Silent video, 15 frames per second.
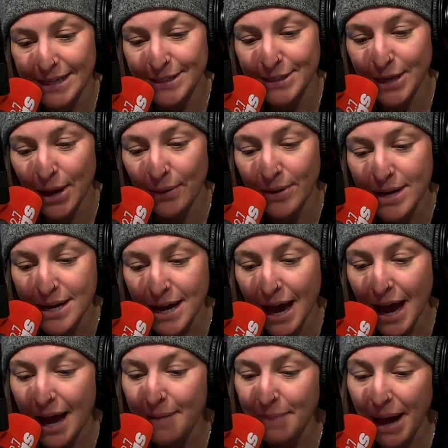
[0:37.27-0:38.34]
So
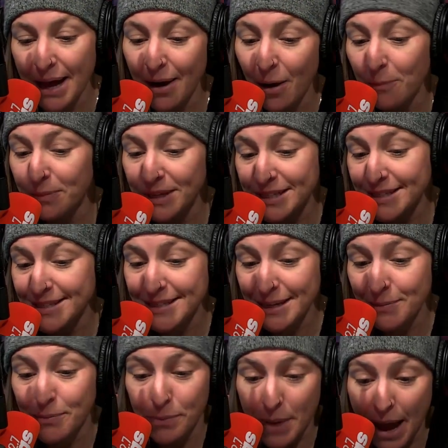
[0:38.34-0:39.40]
um, I hope this
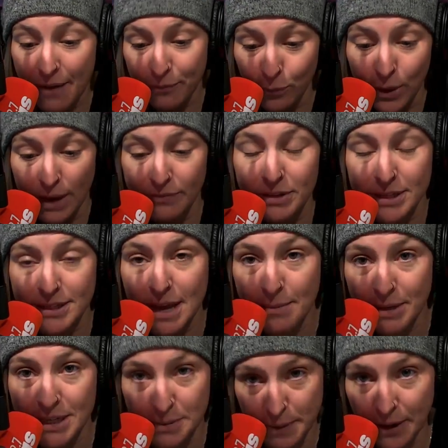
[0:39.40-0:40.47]
have we have the same
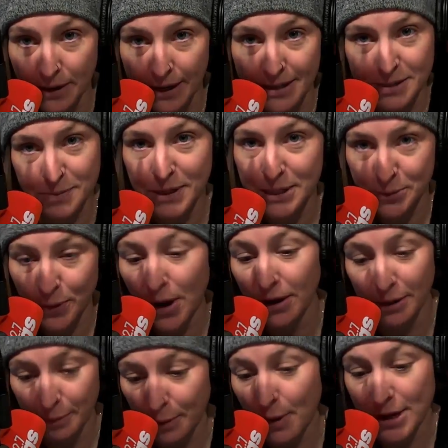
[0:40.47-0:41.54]
experience because we're all
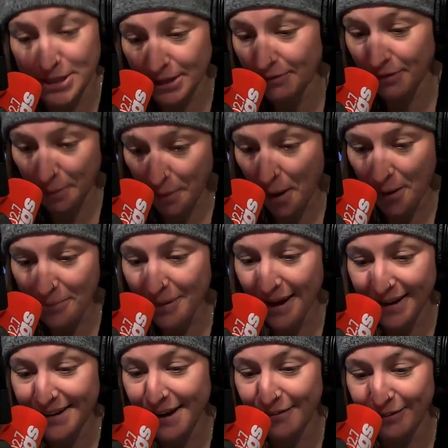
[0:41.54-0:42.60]
going to be watching from home
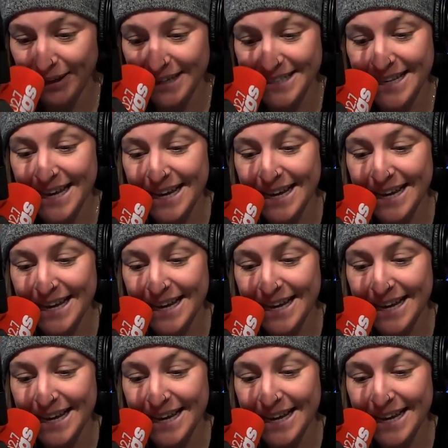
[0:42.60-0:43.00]
on Netflix.